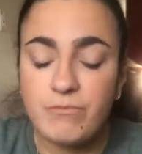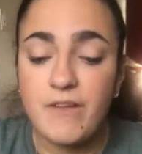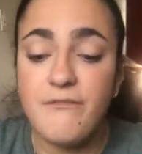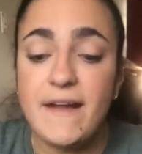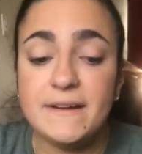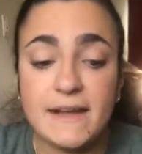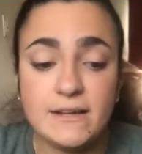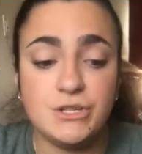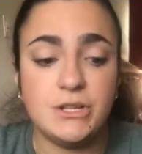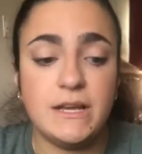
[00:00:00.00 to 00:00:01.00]

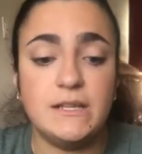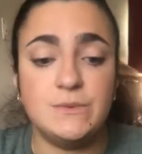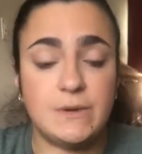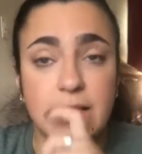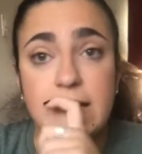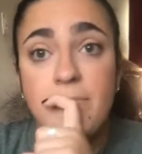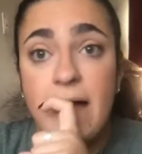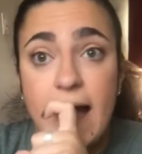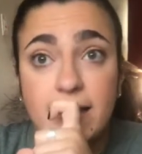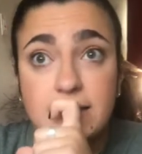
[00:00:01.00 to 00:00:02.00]
Financially, it's really
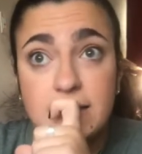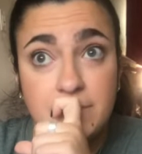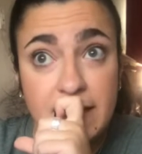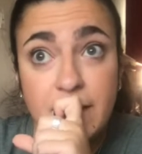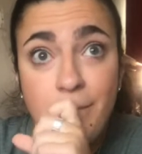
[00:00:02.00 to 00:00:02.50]
impacting me.